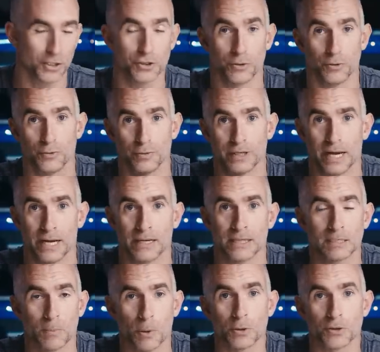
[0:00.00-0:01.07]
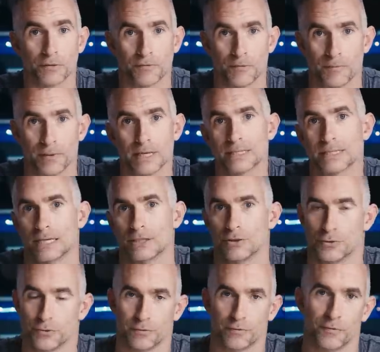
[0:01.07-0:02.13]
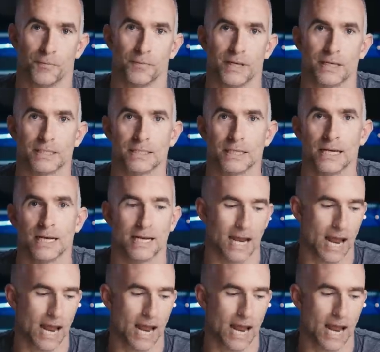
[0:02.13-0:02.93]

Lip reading: to get an exposure from this as you do from this.